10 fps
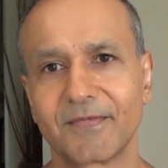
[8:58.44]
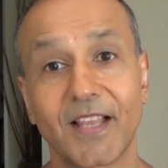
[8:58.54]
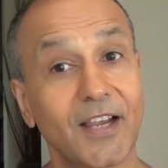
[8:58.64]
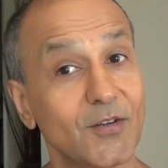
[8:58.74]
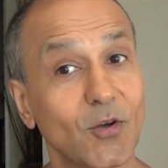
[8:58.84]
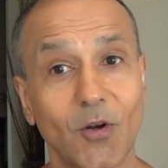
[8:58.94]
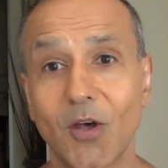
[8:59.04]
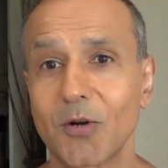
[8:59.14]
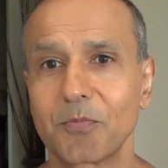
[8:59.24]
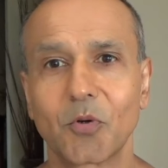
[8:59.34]
I know a
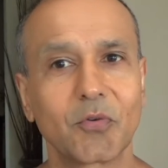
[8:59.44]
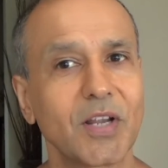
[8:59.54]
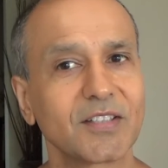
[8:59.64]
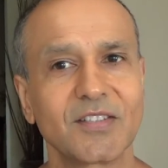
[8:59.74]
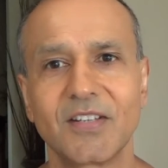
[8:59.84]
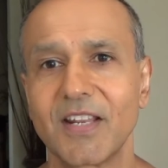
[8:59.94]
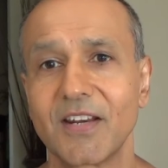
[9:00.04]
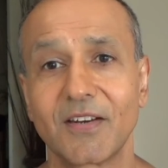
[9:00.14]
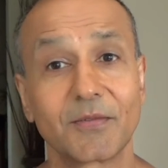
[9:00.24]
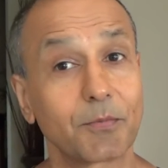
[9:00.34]
lot of
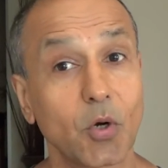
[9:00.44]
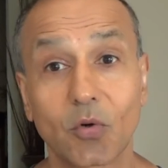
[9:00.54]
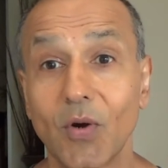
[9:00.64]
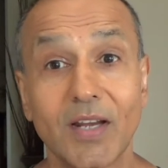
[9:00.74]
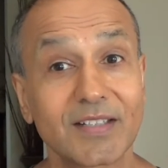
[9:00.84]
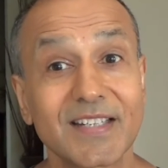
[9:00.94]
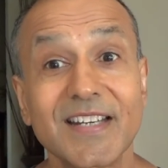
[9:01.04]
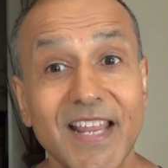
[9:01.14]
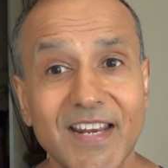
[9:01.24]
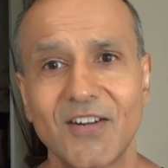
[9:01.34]

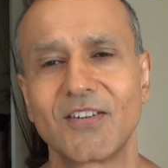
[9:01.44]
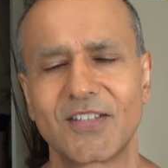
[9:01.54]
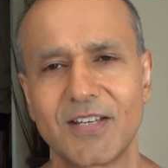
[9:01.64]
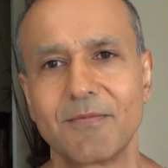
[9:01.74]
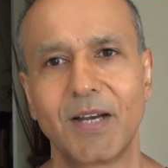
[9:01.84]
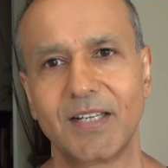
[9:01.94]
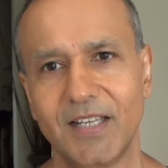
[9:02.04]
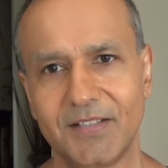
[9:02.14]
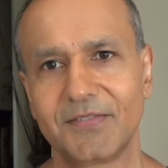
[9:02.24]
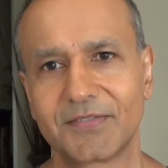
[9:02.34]
procrastinators in my
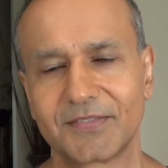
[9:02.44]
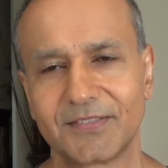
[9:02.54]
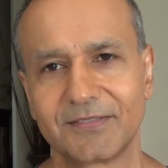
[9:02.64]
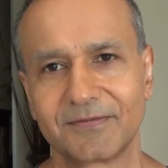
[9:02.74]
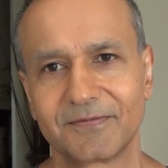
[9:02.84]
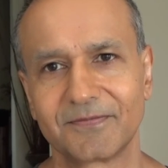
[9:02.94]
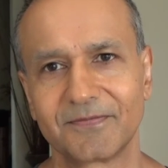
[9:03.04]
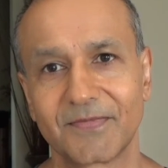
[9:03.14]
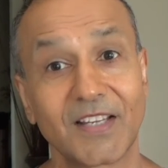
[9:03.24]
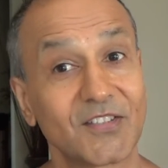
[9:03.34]
life.
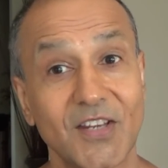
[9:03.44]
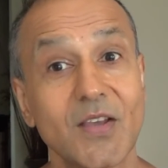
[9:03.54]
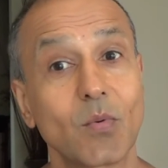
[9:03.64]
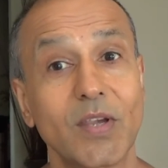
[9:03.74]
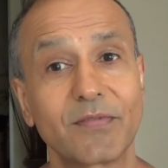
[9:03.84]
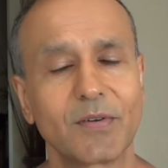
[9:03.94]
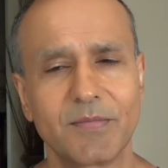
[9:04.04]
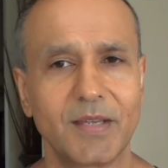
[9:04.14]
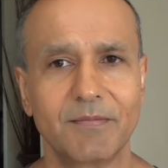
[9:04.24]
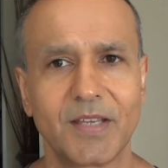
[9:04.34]
I stay away from
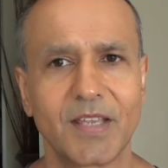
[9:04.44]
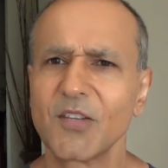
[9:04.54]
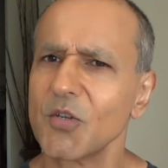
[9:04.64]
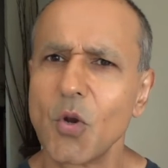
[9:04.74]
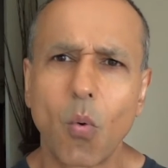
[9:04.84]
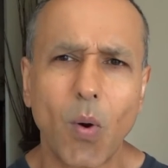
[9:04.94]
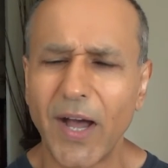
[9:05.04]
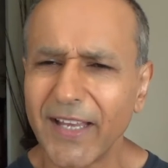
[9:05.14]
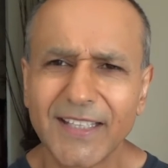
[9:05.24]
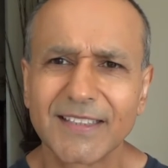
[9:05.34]
them. You know
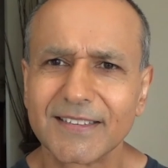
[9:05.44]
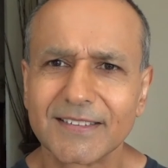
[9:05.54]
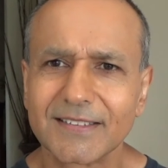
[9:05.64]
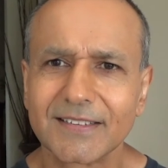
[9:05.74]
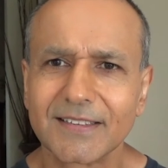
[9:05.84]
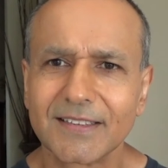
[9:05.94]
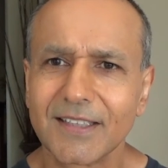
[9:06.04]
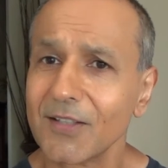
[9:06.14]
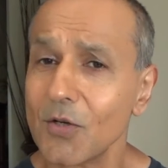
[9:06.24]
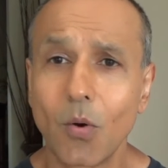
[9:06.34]
why?
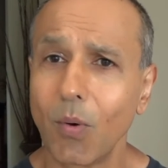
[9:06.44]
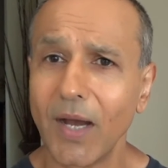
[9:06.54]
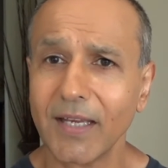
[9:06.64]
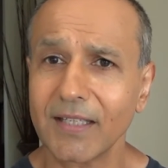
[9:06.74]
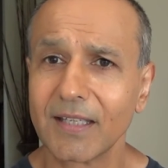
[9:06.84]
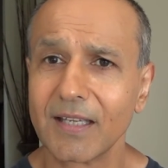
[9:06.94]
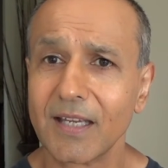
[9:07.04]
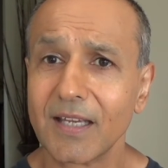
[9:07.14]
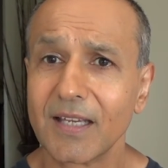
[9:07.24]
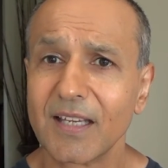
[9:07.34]
You know why?
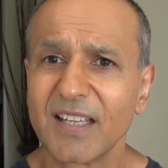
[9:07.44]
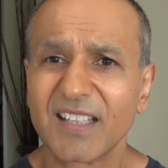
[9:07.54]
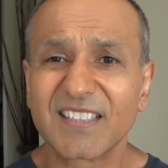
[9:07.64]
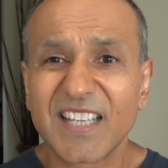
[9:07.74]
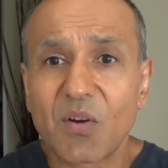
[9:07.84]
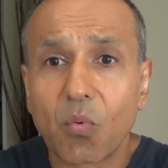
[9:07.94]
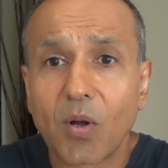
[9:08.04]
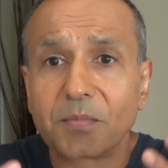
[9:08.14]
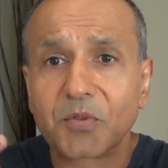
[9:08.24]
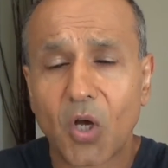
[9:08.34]
Because it
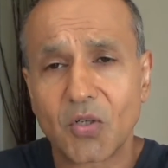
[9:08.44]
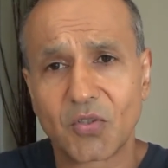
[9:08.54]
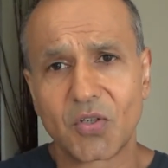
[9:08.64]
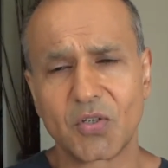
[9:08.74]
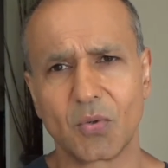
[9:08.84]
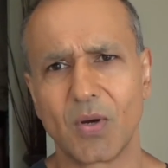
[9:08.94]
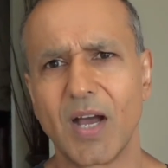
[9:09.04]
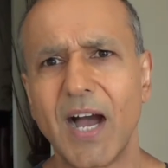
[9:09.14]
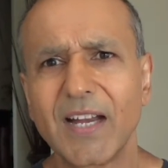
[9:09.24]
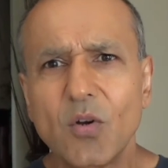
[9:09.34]
rubs onto you.
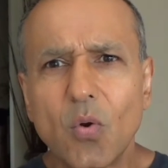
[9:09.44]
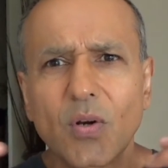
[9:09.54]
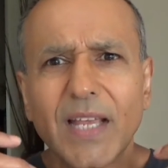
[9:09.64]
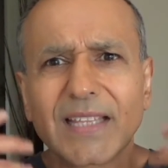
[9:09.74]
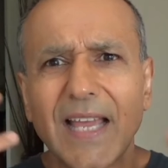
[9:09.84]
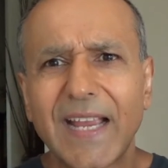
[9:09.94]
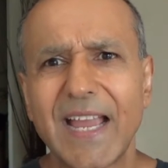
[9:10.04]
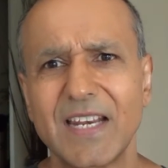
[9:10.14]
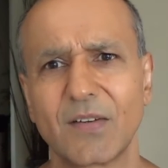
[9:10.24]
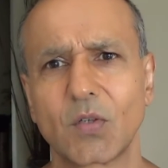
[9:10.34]
I don't like that
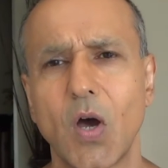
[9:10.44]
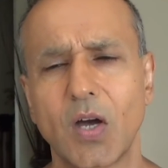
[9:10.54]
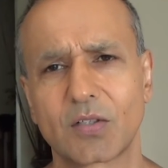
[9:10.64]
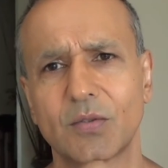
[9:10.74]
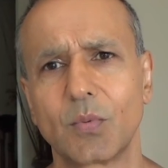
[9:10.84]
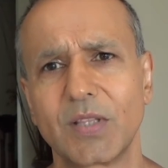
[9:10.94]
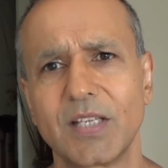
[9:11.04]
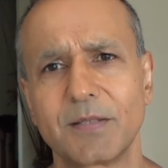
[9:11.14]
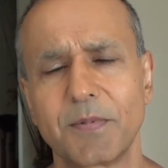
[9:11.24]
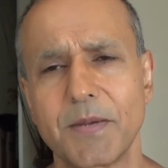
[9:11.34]
kind of talks with
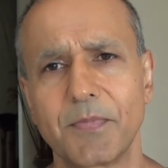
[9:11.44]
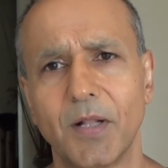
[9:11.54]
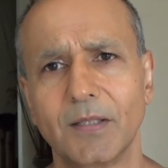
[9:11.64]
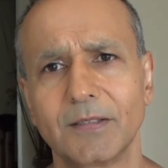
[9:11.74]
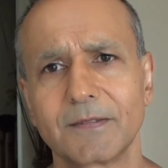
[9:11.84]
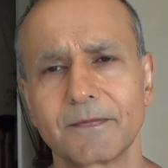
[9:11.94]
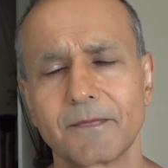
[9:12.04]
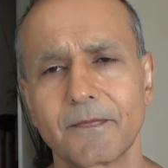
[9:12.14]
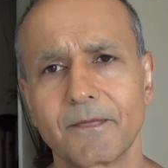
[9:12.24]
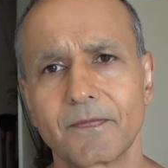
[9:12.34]
these people.
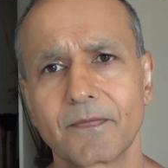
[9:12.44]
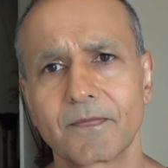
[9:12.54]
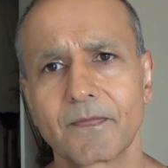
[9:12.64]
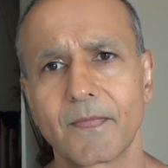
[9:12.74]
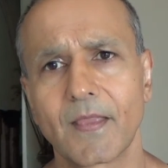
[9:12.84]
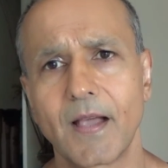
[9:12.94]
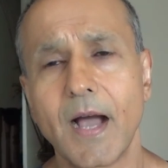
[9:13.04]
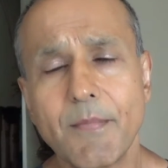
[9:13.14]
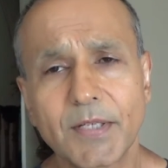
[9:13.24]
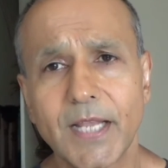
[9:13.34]

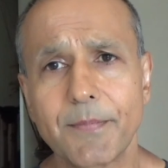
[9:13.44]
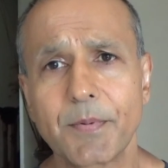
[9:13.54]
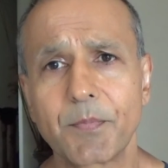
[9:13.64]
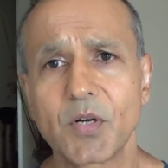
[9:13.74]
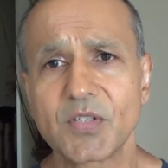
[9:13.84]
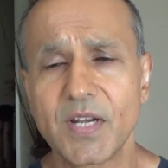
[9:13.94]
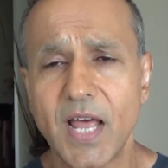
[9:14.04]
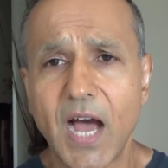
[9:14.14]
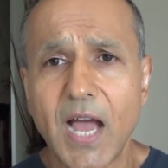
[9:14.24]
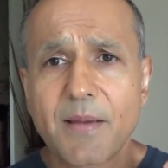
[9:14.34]
I'm a type of person,
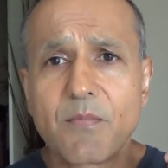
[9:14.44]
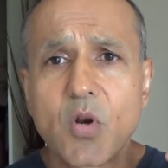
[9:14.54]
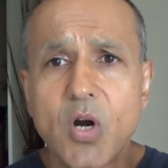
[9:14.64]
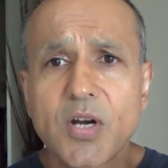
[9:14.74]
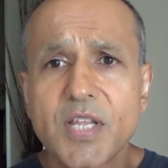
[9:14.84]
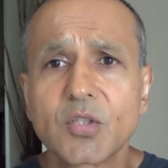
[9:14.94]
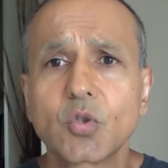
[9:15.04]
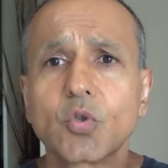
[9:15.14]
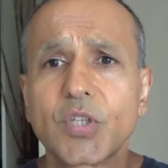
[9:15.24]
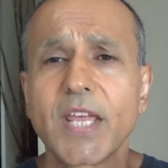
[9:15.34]
I'm learning
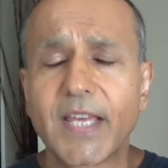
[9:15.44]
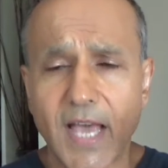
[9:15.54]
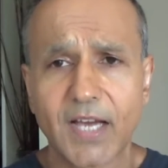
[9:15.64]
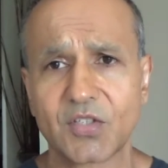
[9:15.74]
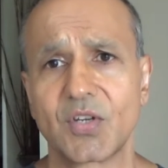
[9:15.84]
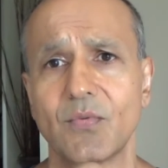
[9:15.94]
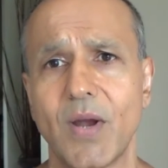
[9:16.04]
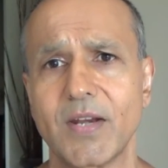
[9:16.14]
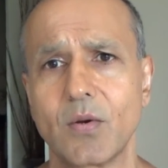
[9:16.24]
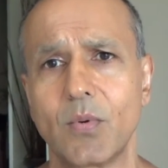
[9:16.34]
to take action
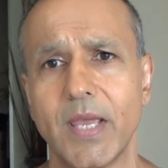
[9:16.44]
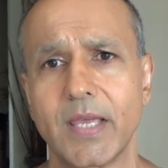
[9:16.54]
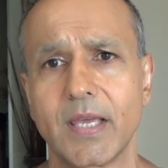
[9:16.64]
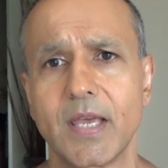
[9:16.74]
right away.